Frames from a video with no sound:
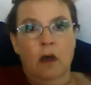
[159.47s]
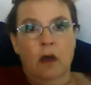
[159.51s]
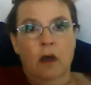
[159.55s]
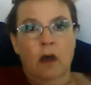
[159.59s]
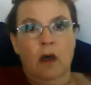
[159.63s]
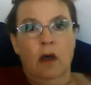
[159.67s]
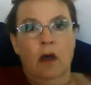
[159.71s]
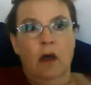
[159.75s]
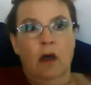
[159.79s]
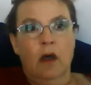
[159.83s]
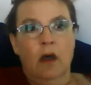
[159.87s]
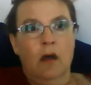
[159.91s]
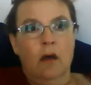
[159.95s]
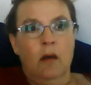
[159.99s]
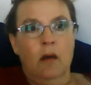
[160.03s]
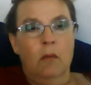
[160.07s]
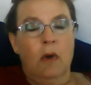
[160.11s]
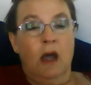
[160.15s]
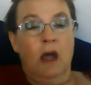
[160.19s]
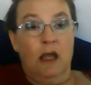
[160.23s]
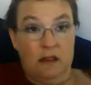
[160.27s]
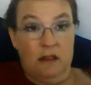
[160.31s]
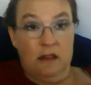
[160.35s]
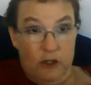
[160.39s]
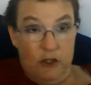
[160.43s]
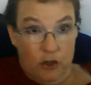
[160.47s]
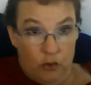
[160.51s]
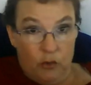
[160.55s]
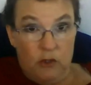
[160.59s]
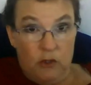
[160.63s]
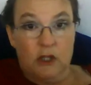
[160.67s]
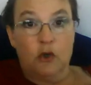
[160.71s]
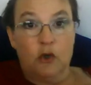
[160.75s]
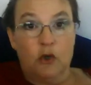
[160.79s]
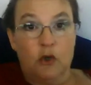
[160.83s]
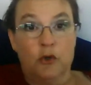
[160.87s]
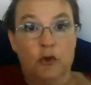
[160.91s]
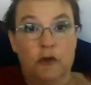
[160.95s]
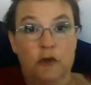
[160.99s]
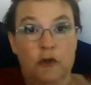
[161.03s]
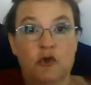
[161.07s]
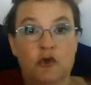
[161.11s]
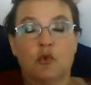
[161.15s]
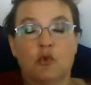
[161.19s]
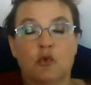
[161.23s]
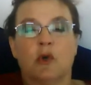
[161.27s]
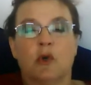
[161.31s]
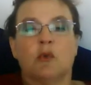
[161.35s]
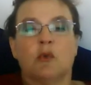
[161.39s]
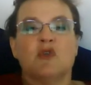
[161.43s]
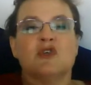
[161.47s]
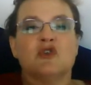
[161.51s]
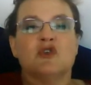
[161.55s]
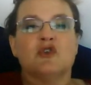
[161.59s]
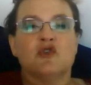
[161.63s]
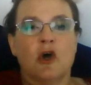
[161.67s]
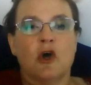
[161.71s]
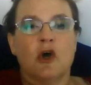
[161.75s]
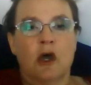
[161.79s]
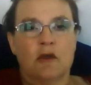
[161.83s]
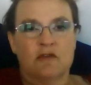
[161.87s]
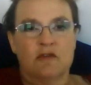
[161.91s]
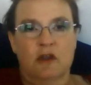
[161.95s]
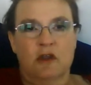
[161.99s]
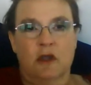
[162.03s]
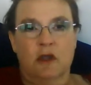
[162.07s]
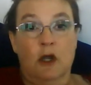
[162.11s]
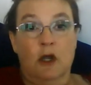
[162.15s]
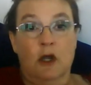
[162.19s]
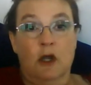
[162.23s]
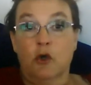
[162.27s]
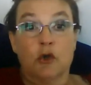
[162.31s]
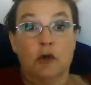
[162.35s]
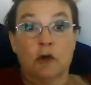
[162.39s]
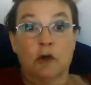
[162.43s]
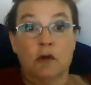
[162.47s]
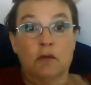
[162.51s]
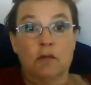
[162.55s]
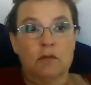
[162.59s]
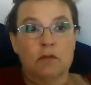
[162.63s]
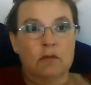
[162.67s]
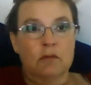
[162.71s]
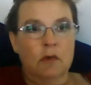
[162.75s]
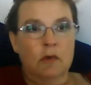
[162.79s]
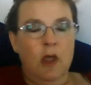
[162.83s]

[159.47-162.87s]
I literally couldn't do it. It was exhausting. I couldn't.